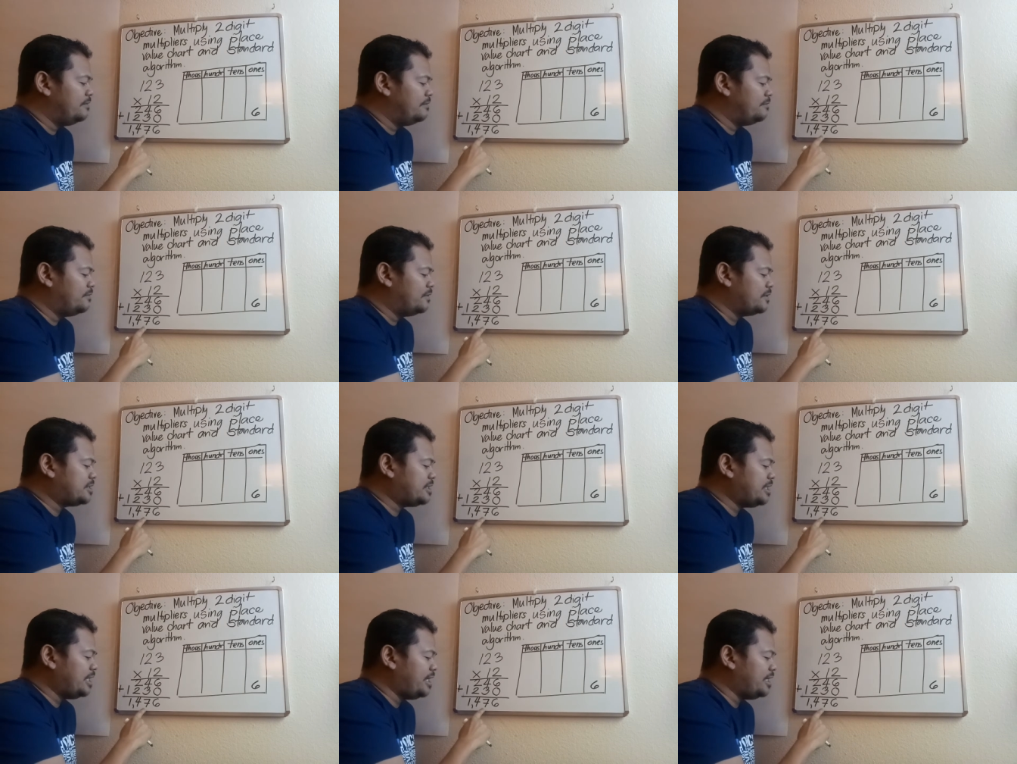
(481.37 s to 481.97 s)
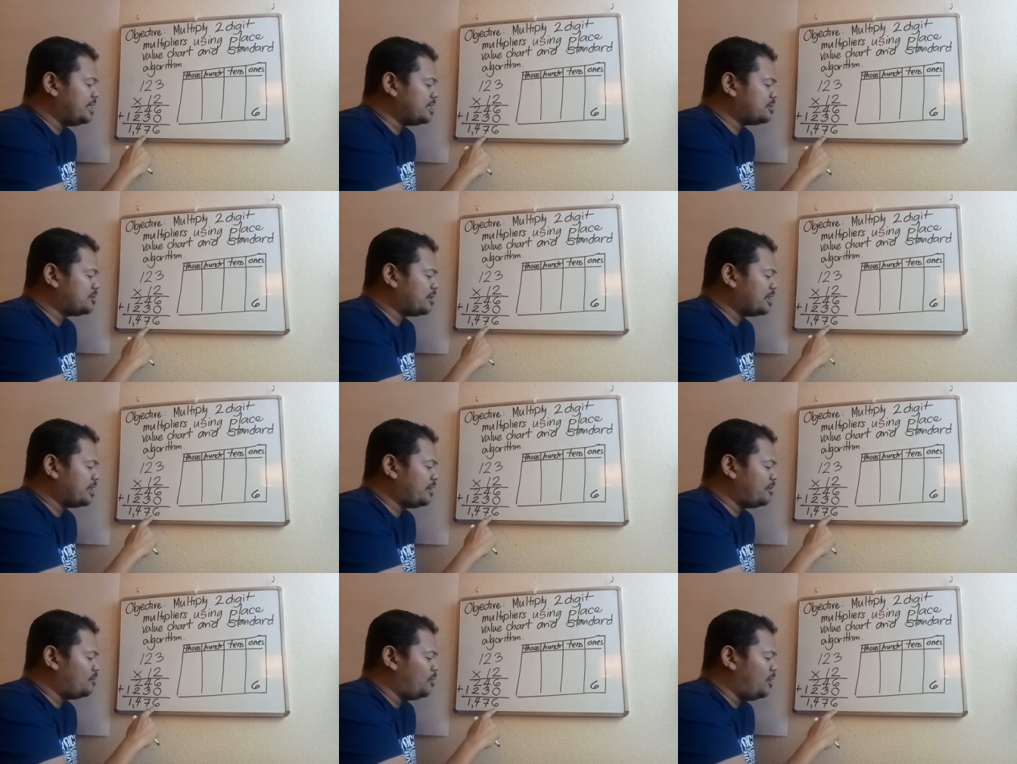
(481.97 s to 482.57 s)
for tens, you
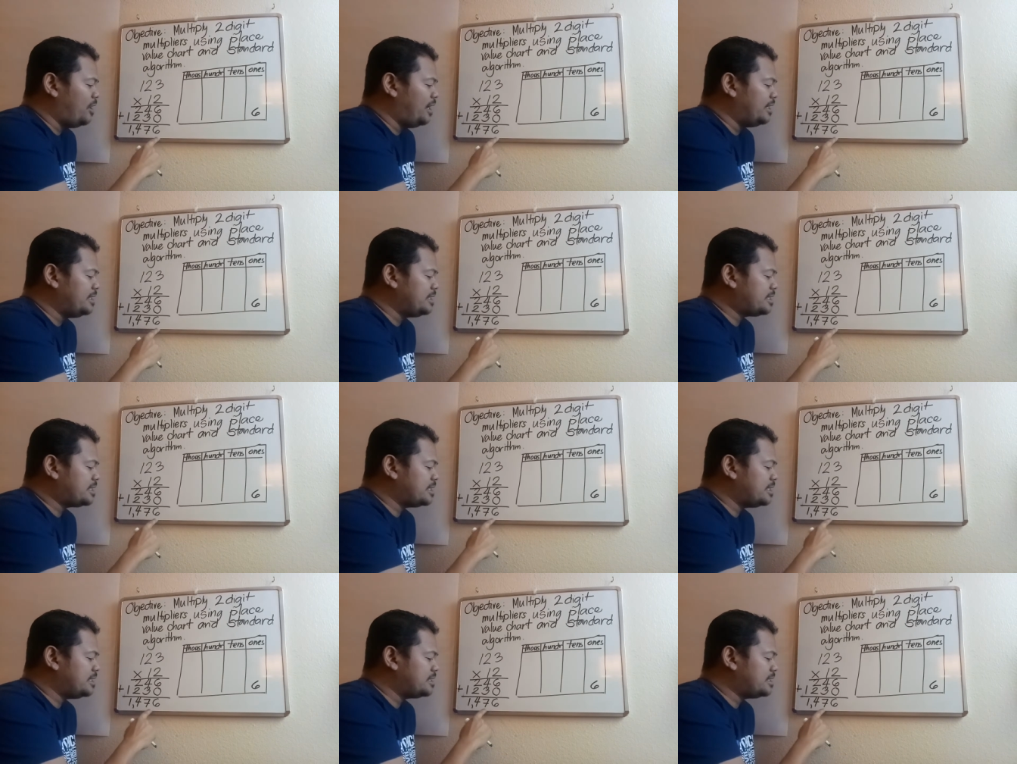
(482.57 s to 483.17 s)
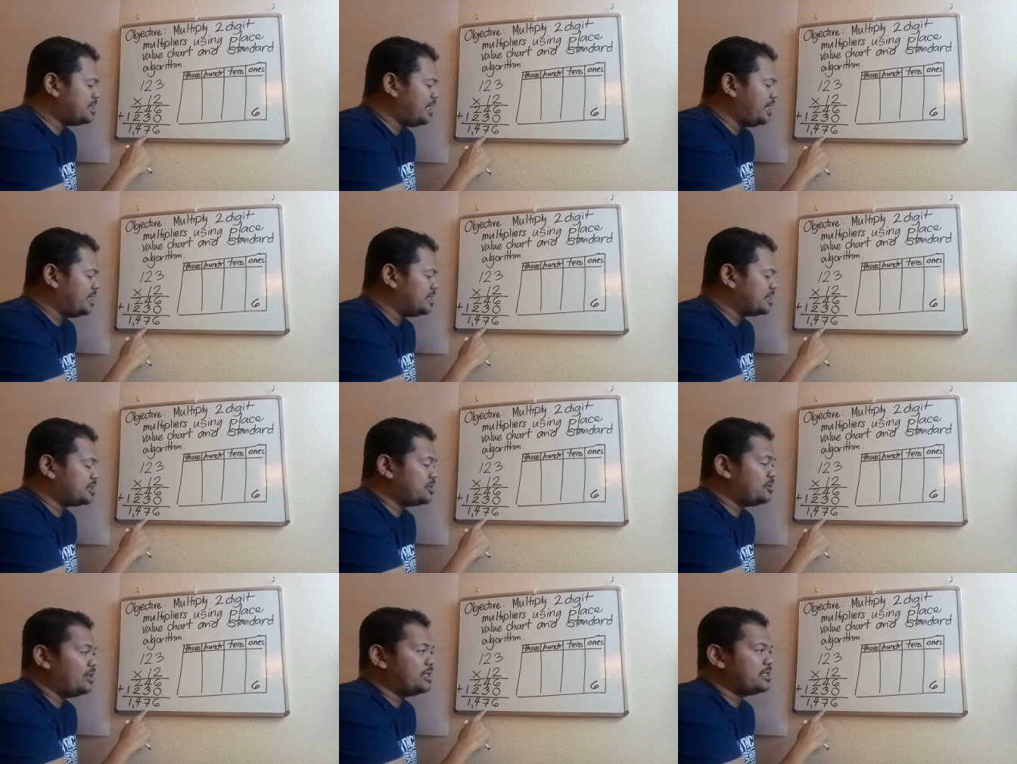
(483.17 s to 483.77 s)
got here ones,
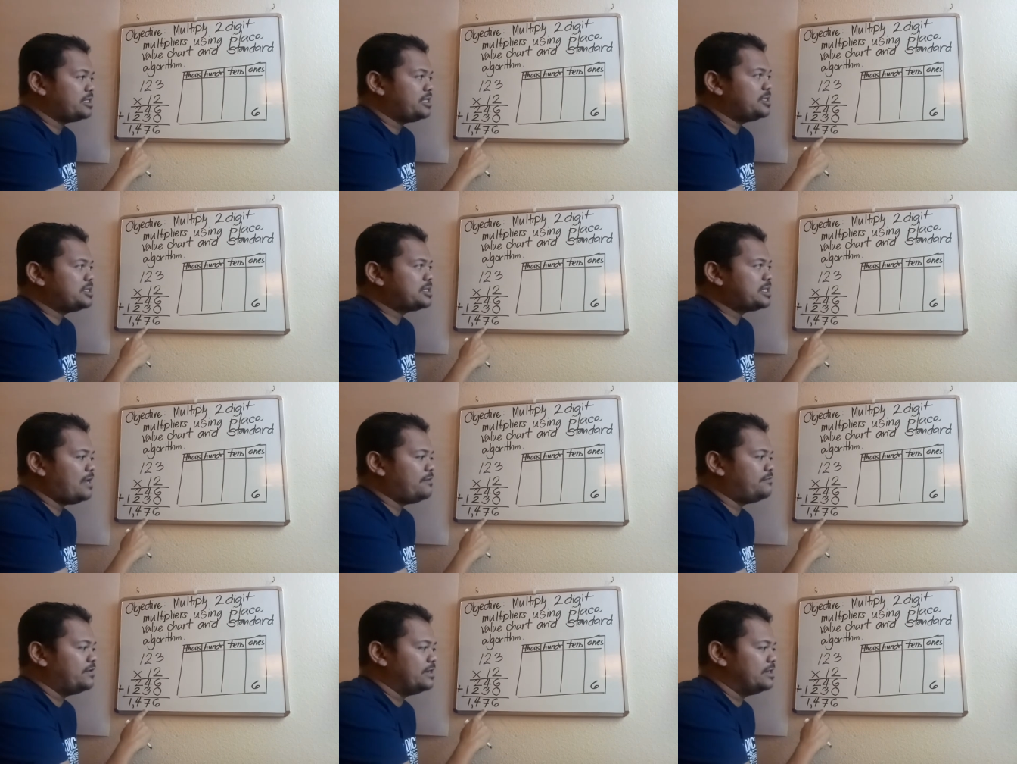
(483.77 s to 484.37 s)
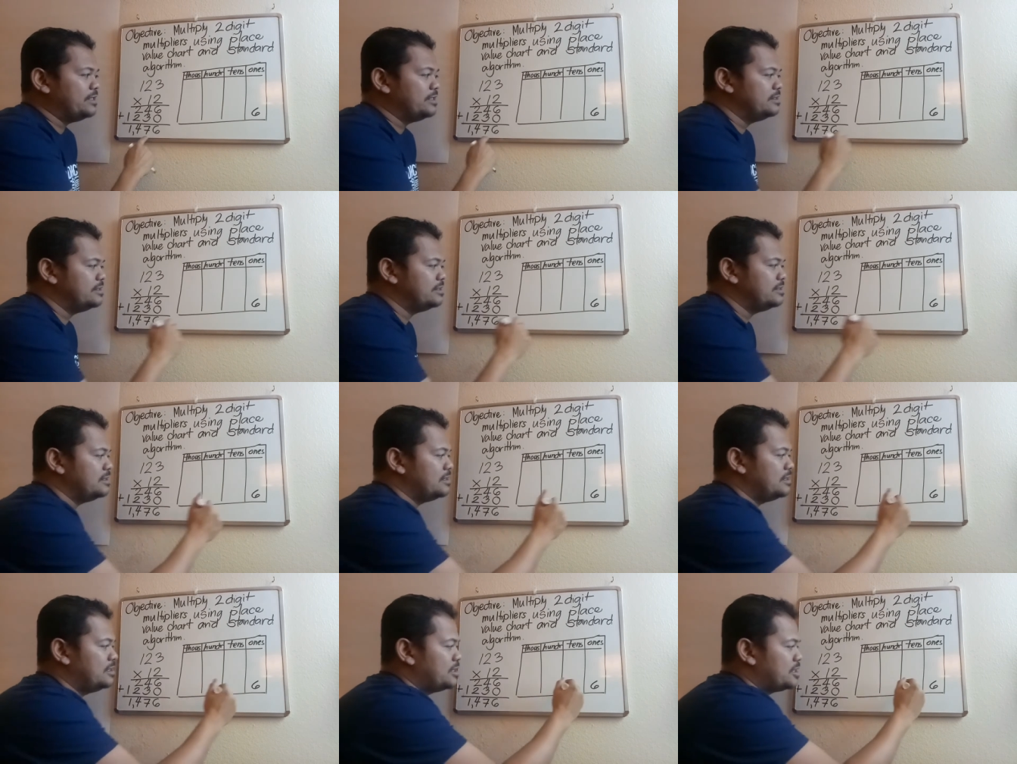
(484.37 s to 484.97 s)
tens. You got here 7.
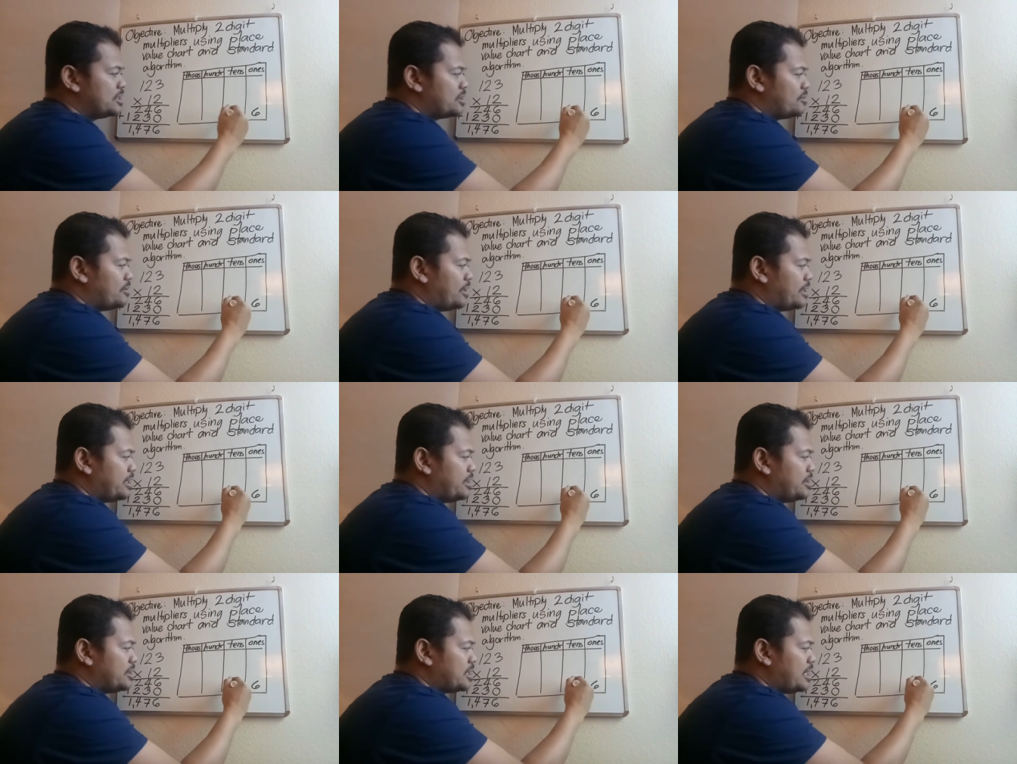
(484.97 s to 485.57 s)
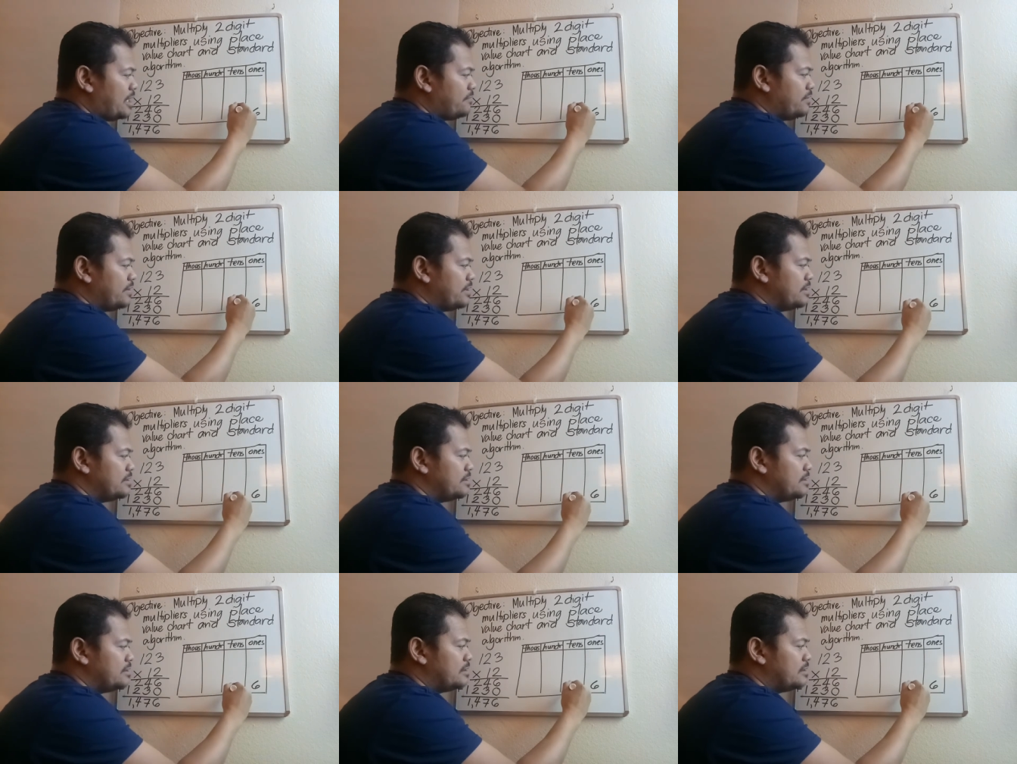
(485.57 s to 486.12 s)
So write here 7.